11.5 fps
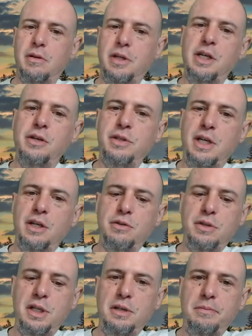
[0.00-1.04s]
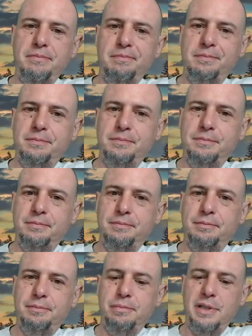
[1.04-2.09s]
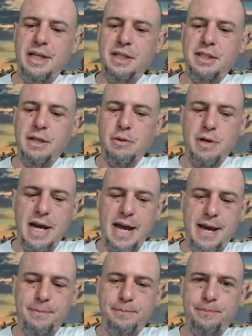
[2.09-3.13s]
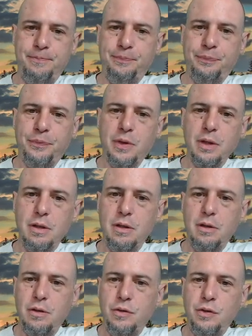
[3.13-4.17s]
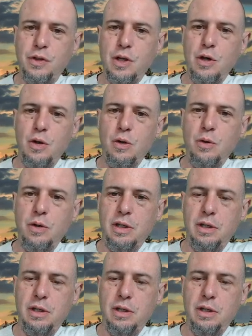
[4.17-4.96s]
here's an interesting place that we're at. So